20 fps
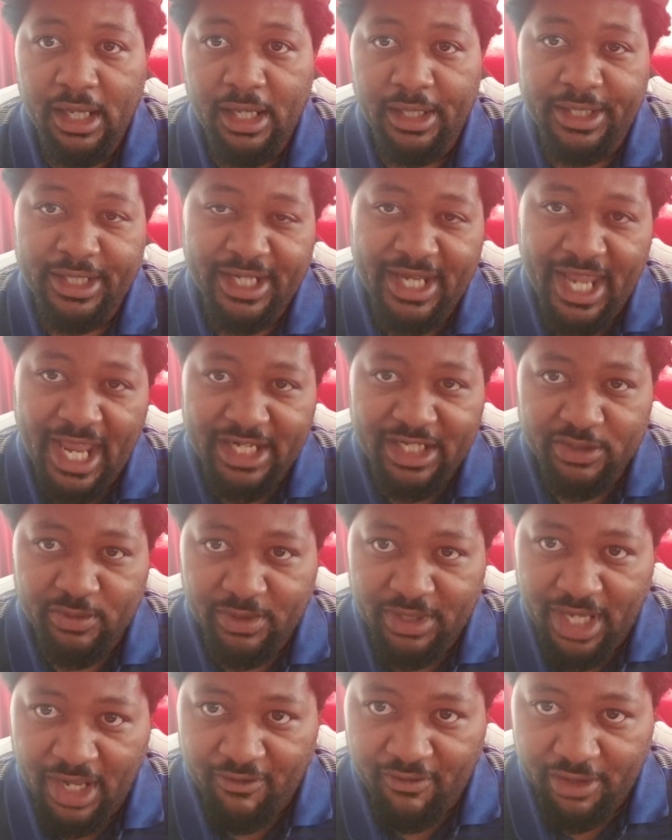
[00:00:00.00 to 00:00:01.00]
Today I just
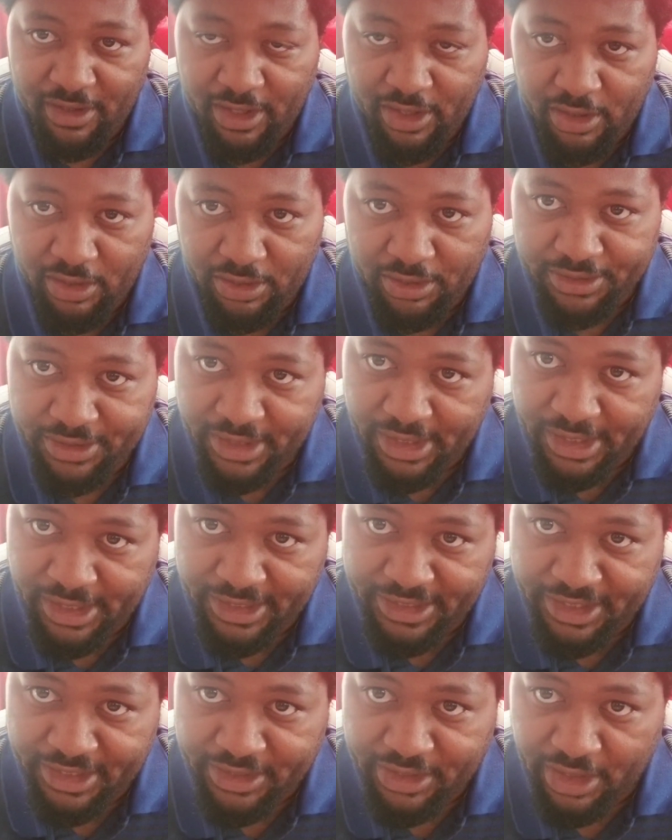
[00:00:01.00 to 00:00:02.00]
want to have a little
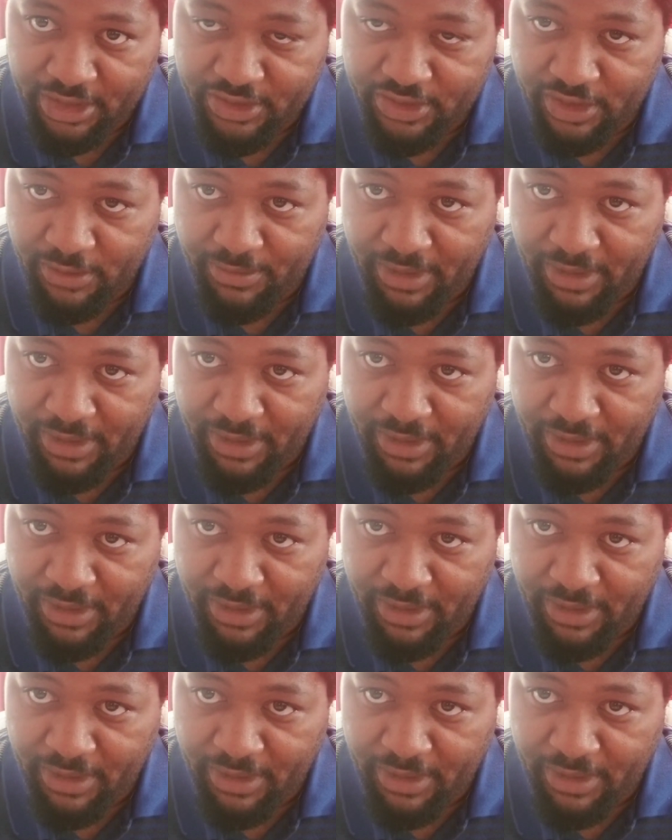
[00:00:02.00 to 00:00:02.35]
discussion